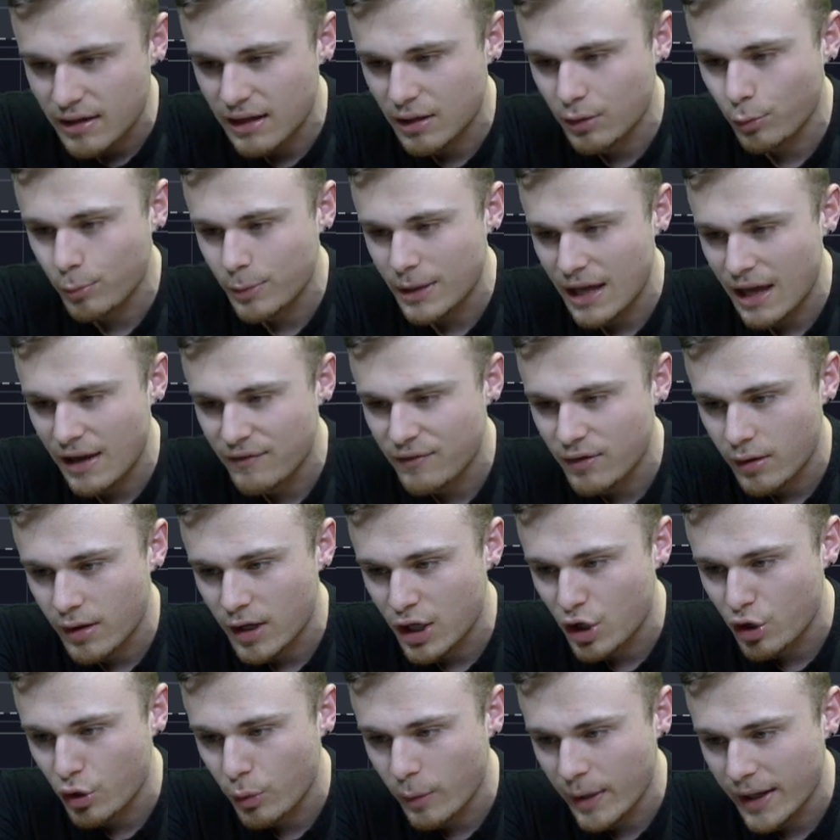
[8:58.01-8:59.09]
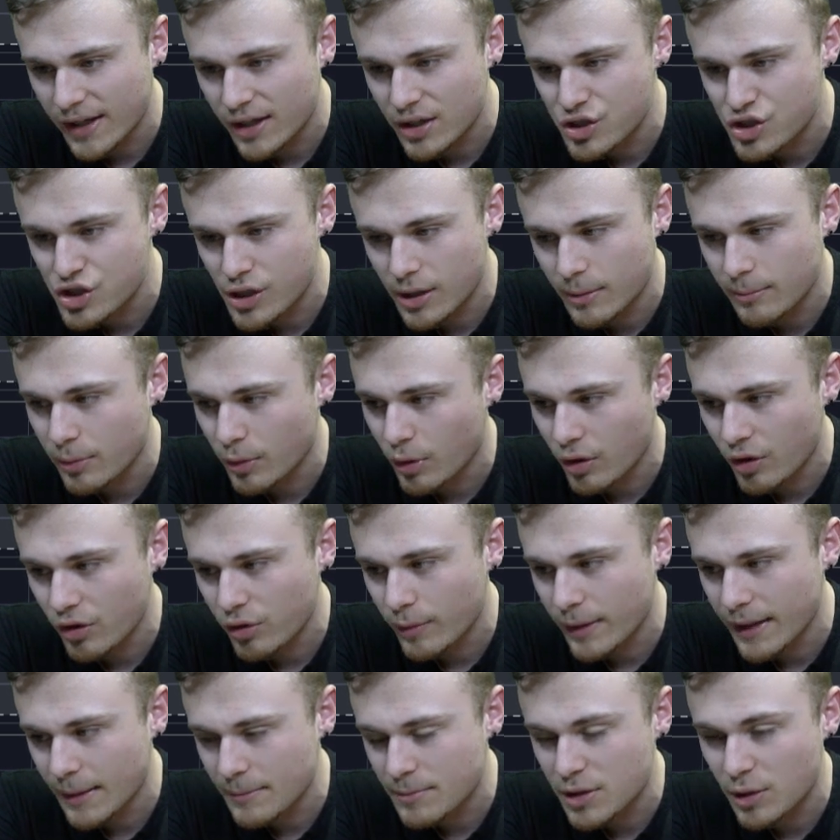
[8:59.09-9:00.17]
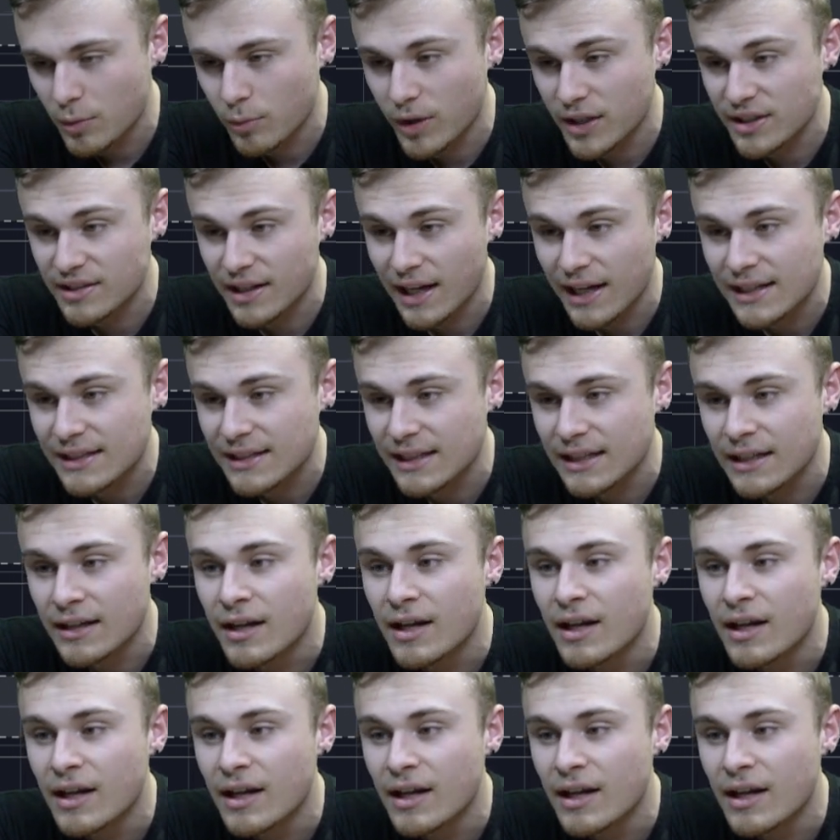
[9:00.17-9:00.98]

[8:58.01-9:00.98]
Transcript: it'll be a very quick jump all the way up to 190.